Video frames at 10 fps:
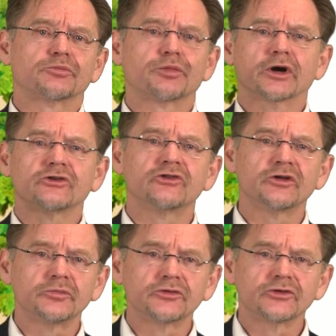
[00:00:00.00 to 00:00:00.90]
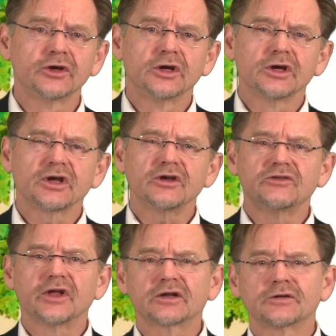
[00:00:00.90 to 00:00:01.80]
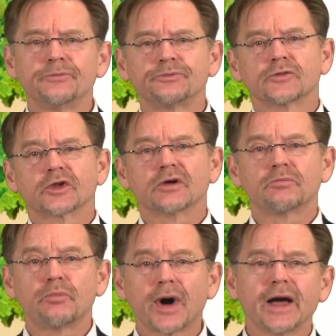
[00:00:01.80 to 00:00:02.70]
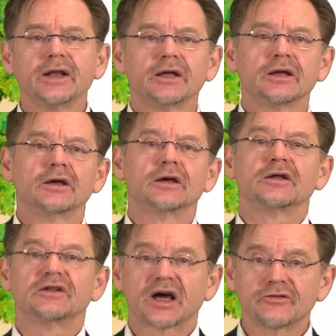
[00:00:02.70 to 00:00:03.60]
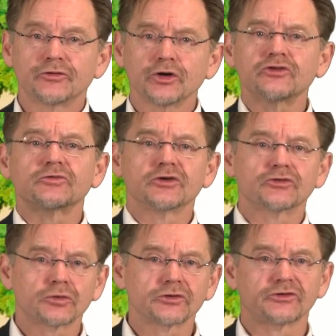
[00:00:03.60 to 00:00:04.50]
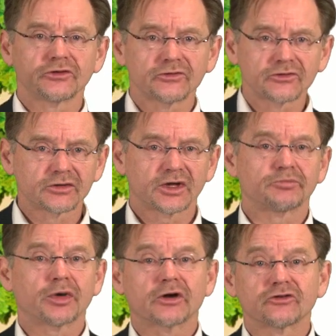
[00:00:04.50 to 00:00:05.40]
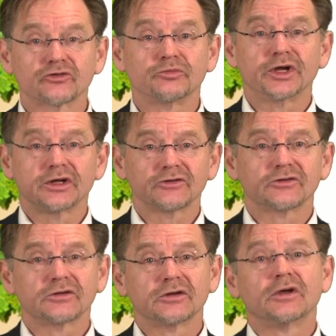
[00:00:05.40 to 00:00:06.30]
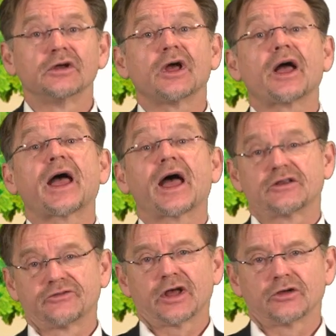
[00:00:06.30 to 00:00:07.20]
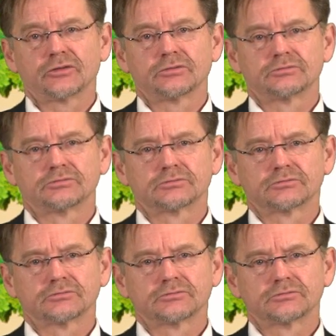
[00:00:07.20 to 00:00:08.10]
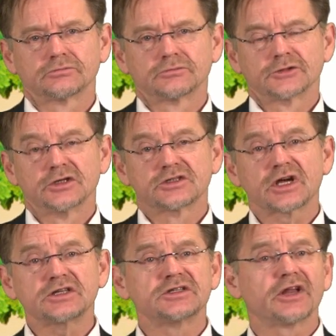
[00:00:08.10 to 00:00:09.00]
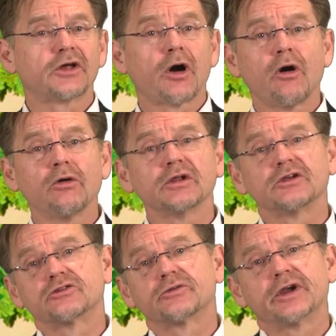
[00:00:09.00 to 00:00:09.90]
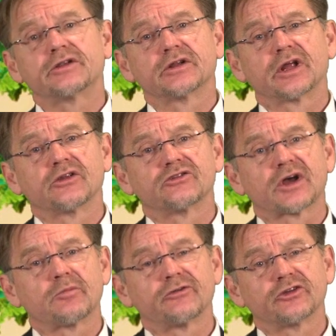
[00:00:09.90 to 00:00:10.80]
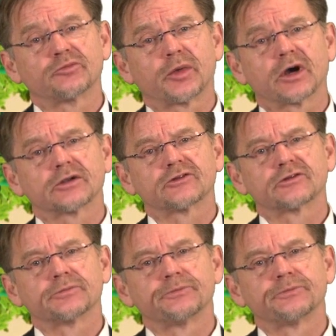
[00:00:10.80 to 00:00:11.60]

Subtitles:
partnerships is that combining diverse resources that partners brings adds value, such that the whole is greater than the sum of its parts.